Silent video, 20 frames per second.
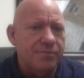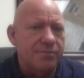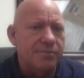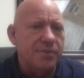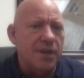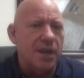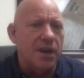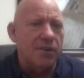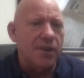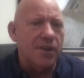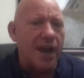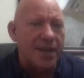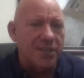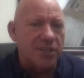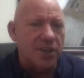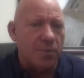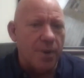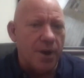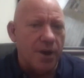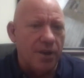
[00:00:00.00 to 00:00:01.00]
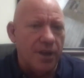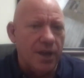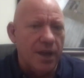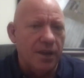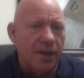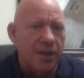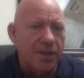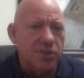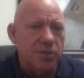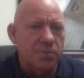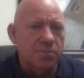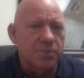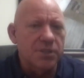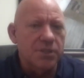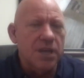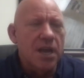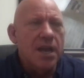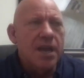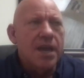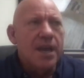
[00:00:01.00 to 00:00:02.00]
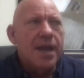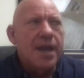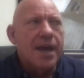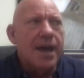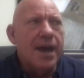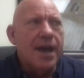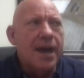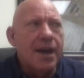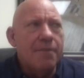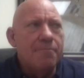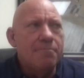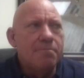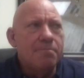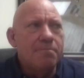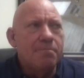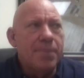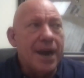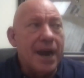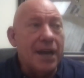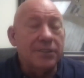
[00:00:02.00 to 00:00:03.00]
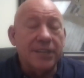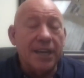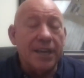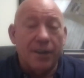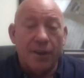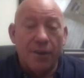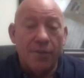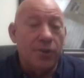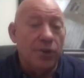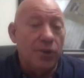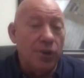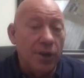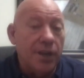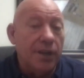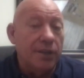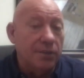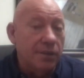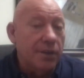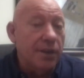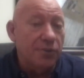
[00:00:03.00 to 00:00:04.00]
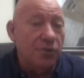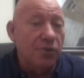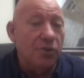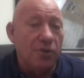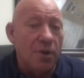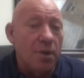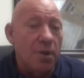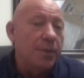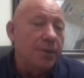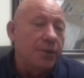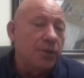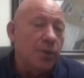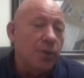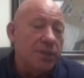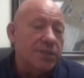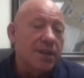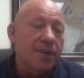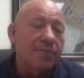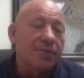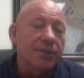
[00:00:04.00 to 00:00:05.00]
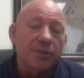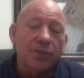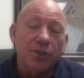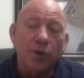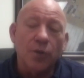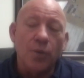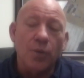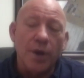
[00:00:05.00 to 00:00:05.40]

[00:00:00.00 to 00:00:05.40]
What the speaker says: you know, chiastic parallelisms. But I'll take another look at Deuteronomy 27. Good question.